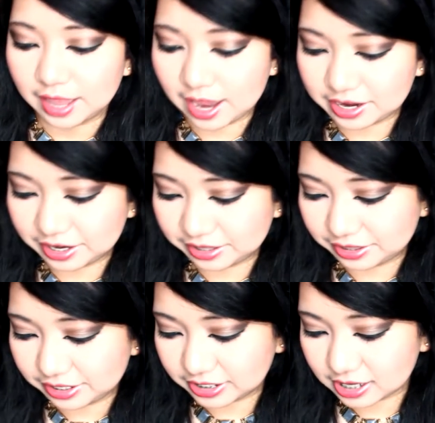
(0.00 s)
and
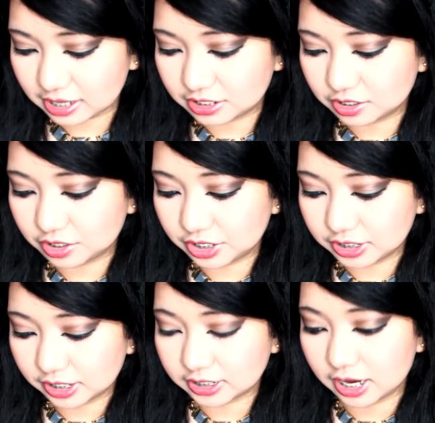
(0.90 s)
this has
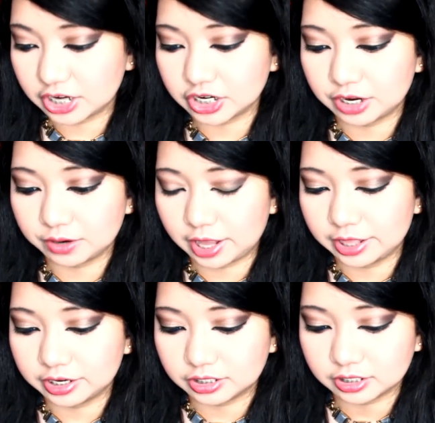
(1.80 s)
36 eyeshadow
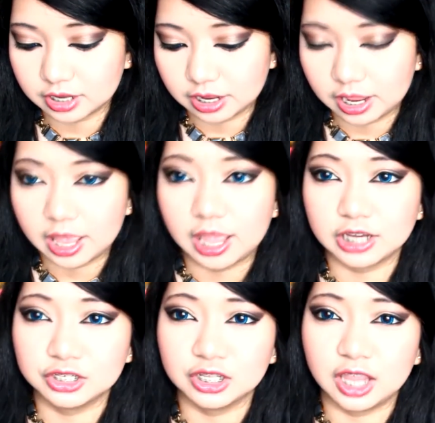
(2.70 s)
colors
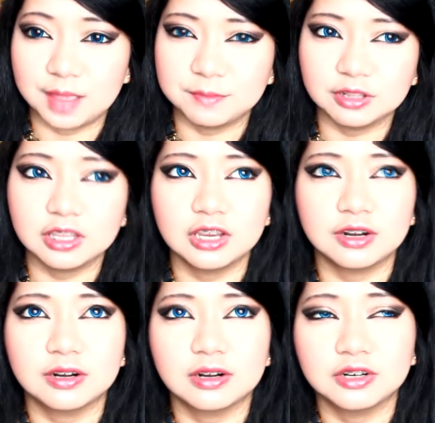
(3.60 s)
actually Emily
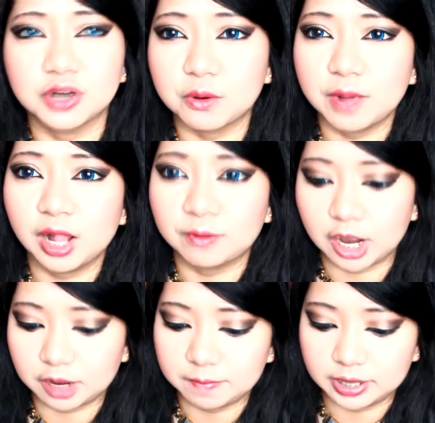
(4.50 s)
Noel
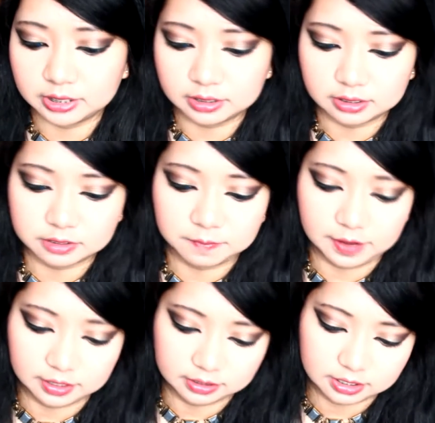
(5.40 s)
recommended this
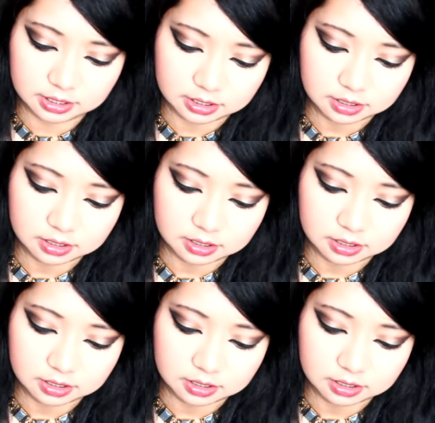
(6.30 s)
palette